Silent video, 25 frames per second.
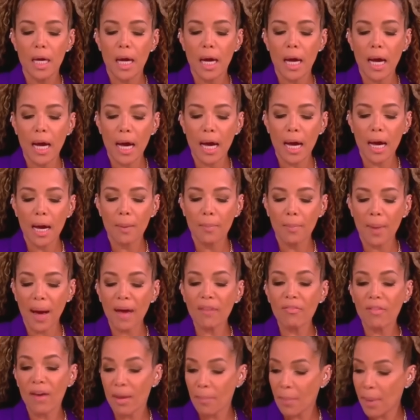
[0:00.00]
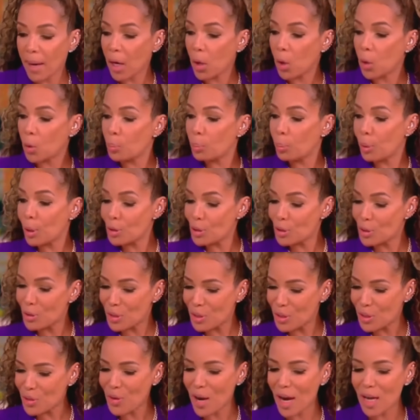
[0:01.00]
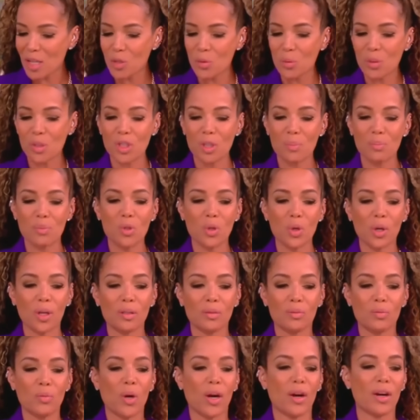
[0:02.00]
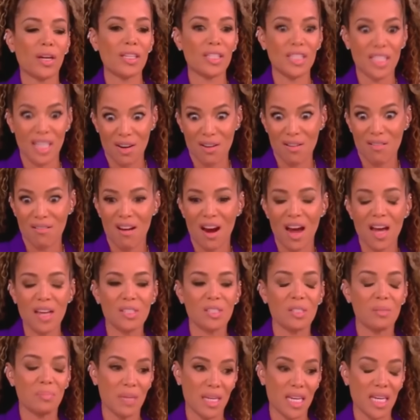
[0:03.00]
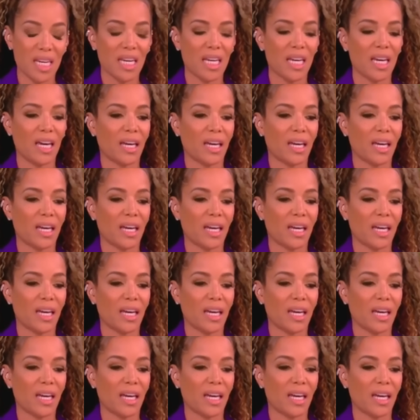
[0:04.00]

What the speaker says: I've had my own personal interaction with Jim Jordan where he terrorized me.